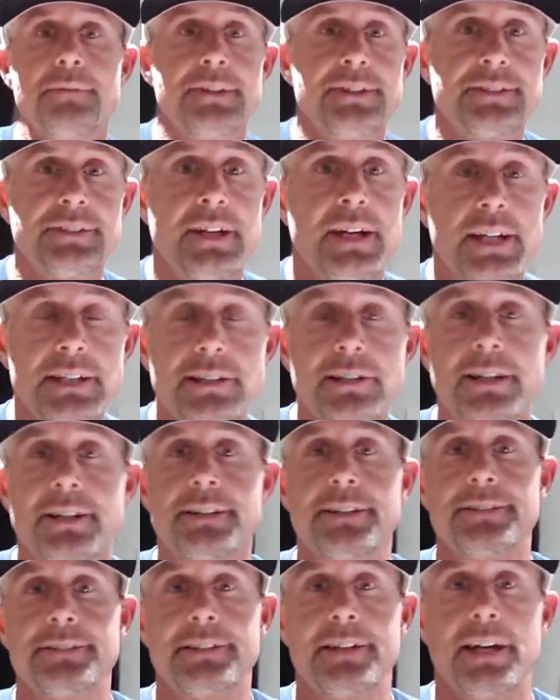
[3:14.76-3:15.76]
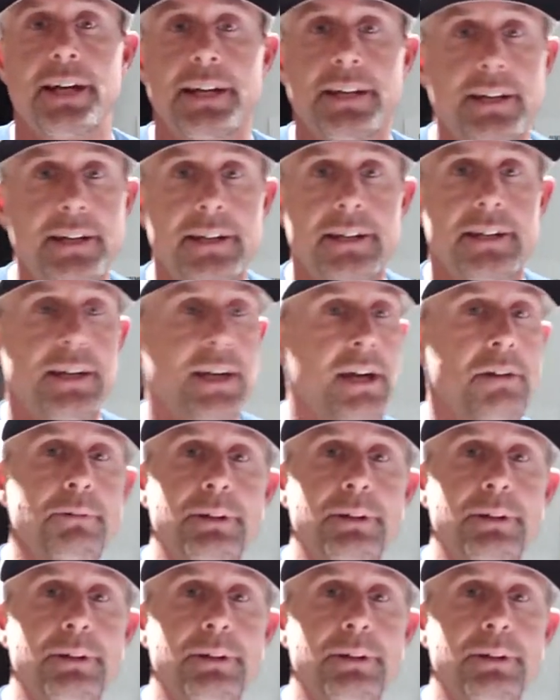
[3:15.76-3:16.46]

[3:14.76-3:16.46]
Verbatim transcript: on every side. Look at this guy.